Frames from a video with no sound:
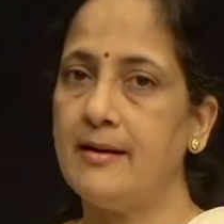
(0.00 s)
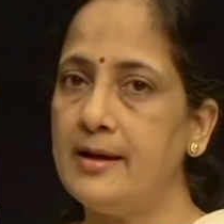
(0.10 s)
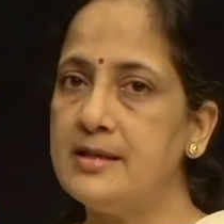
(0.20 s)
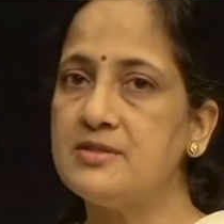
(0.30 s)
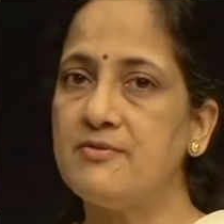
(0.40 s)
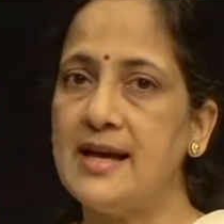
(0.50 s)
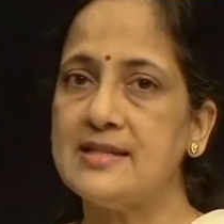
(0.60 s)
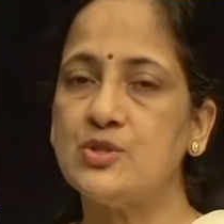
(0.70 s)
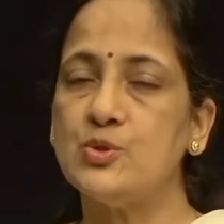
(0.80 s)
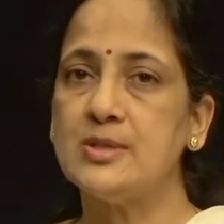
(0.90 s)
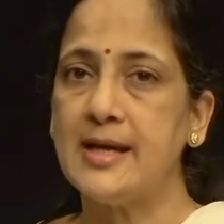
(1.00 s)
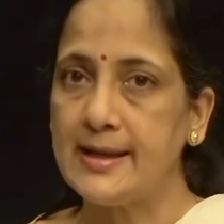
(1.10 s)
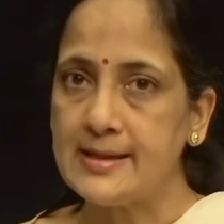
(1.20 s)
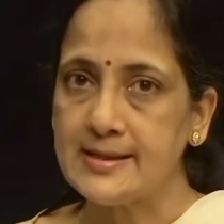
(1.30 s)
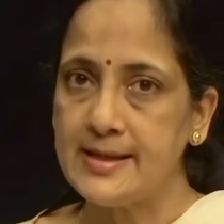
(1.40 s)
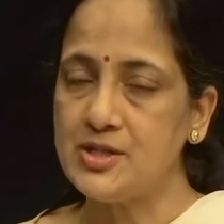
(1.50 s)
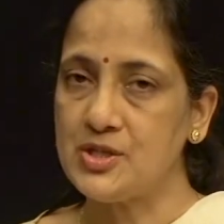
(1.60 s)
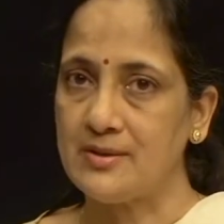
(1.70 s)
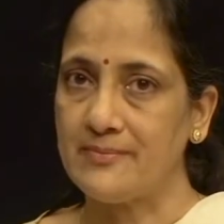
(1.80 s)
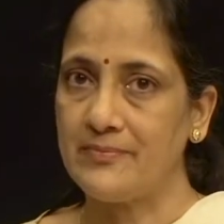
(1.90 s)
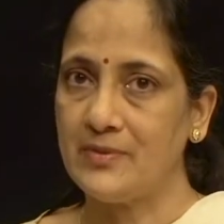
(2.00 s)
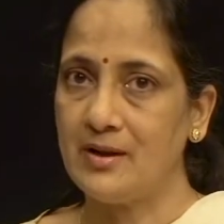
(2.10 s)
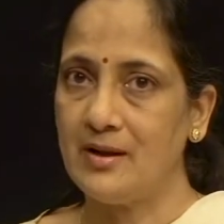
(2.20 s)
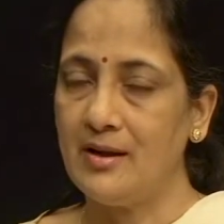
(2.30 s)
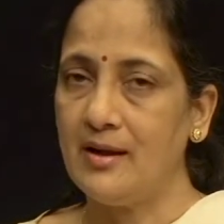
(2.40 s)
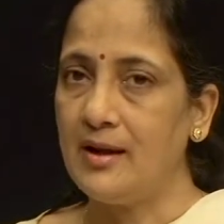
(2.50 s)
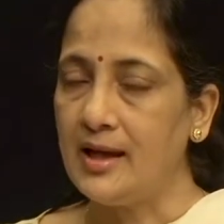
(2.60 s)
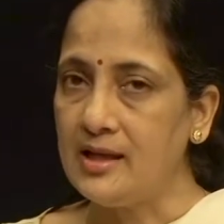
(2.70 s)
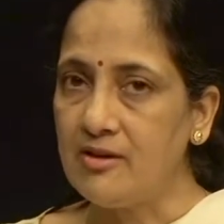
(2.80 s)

is vasodilatation. In